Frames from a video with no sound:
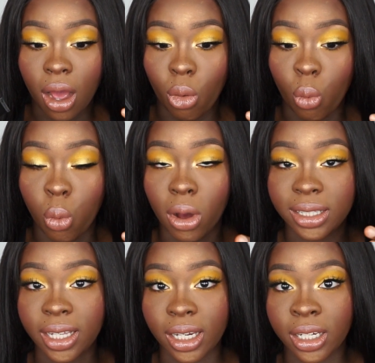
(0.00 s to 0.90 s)
what
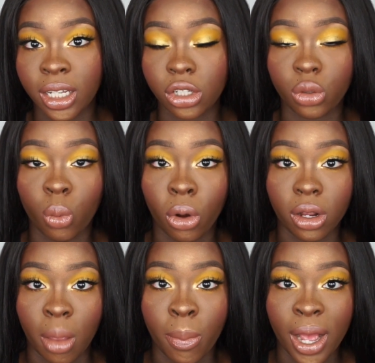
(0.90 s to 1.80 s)
techniques work
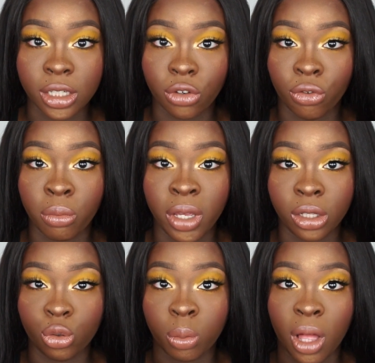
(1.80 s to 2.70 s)
the best for me
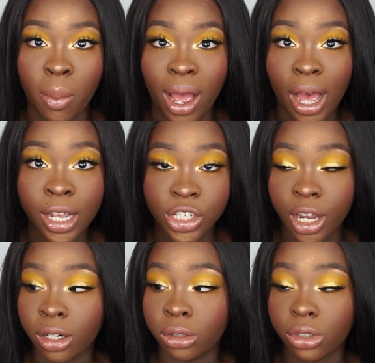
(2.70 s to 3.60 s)
to apply my
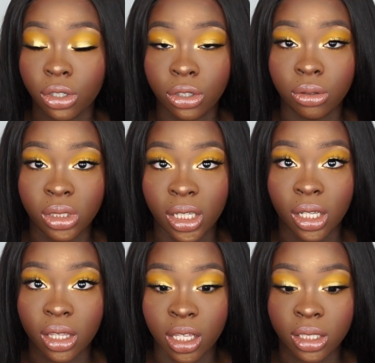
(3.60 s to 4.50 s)
eyeshadows using
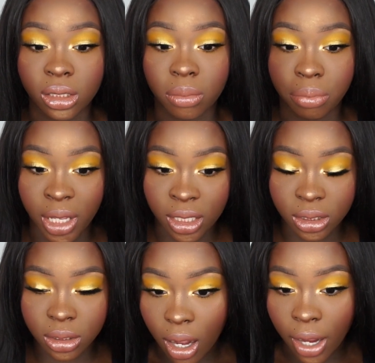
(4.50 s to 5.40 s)
this
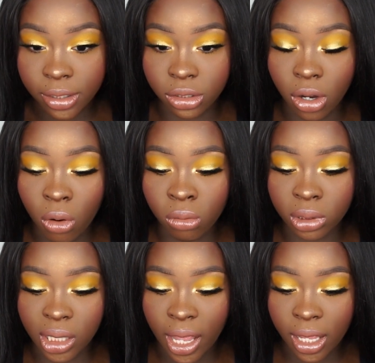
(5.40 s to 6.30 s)
base. I
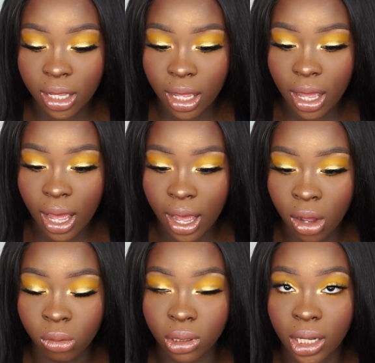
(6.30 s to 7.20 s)
don't like
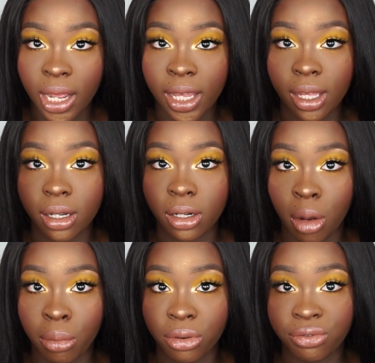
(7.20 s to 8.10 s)
how light
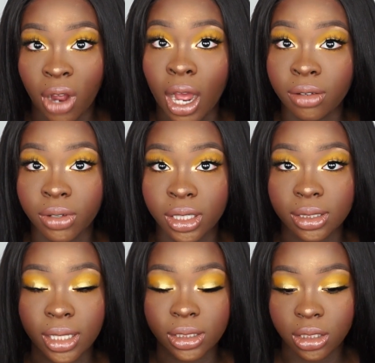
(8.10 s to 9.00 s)
number 5
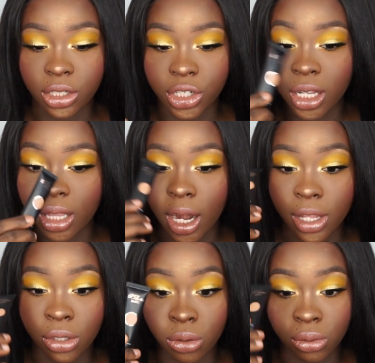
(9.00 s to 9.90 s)
is. That's the shade that
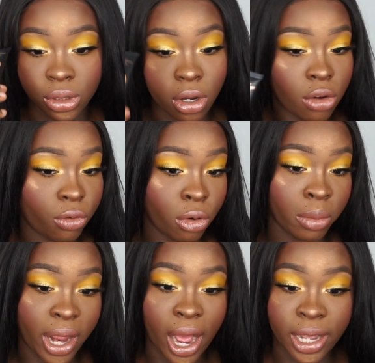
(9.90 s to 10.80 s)
I used for
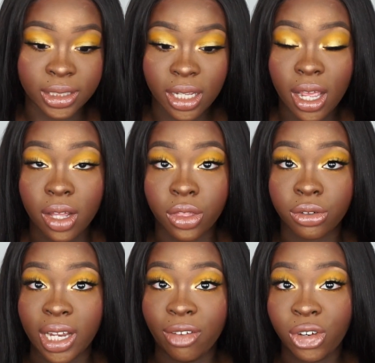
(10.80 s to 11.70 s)
my eyes. There
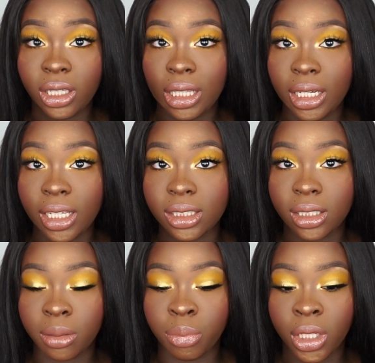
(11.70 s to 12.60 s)
definitely needs
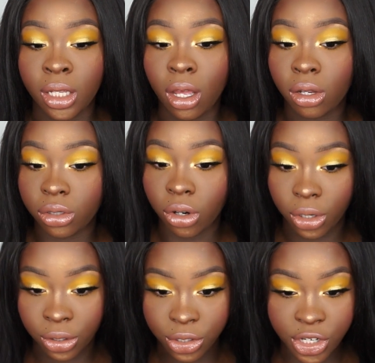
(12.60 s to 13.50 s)
to be
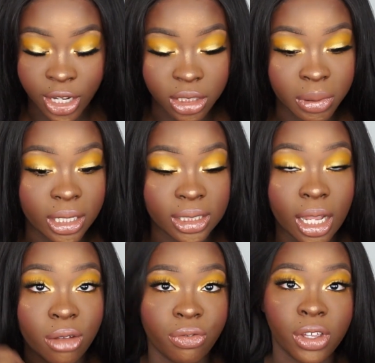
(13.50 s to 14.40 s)
darker shades because
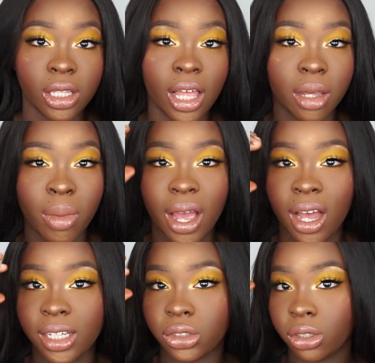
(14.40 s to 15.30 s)
I feel like my
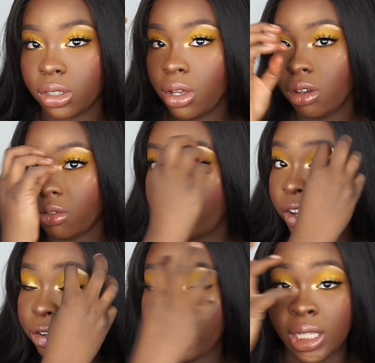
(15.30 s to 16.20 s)
eyes look
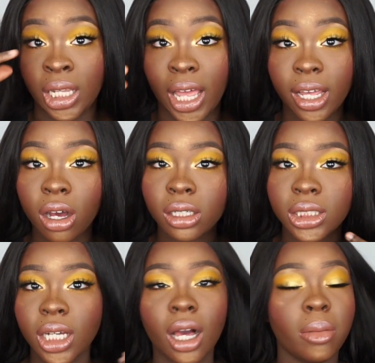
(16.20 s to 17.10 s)
very light
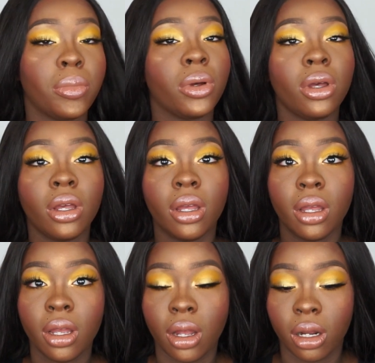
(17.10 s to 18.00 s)
on top.
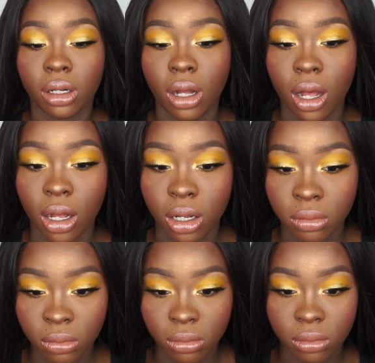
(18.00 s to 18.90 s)
I